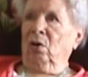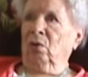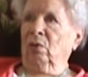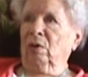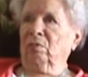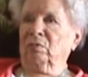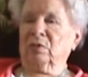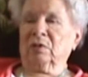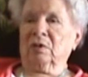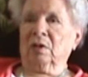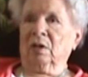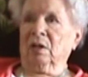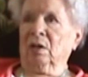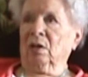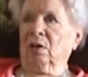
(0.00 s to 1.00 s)
Oh, it was
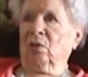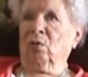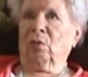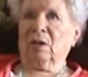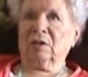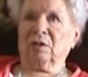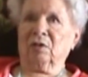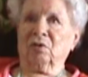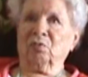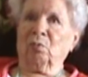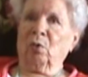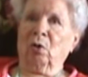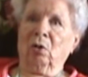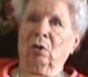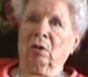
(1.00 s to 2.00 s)
quite
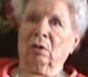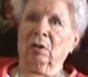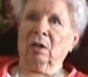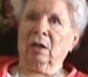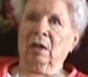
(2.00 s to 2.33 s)
small.